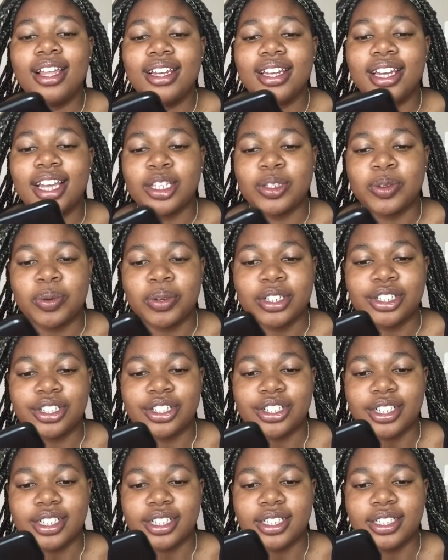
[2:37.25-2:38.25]
Next
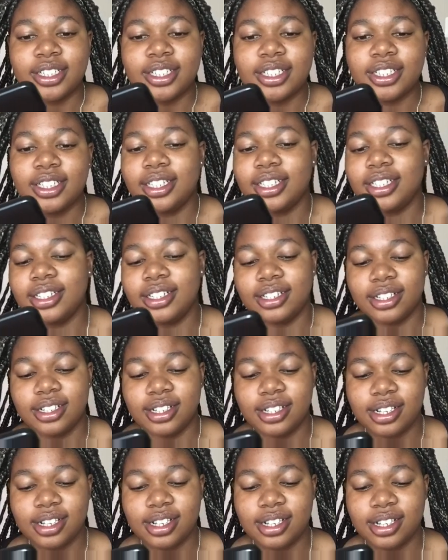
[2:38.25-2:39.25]
question.
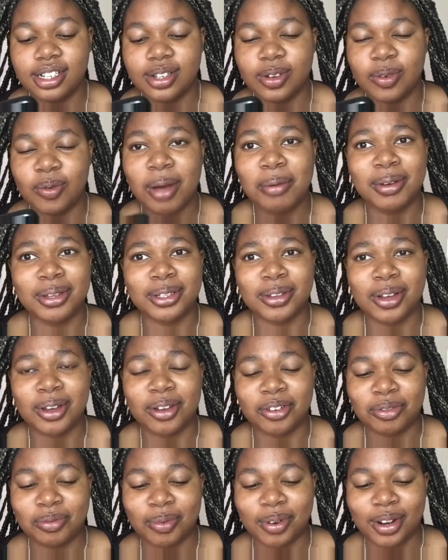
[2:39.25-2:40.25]
Why am I so
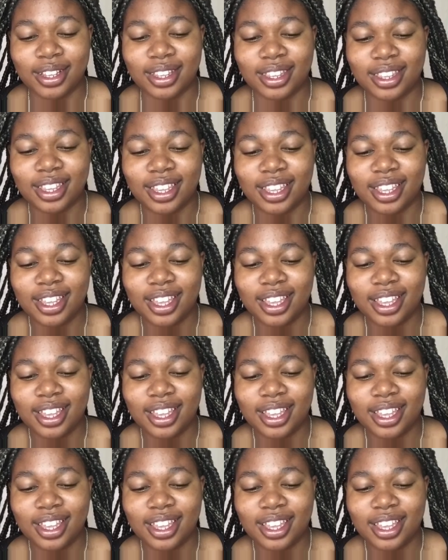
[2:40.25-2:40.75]
out of breath?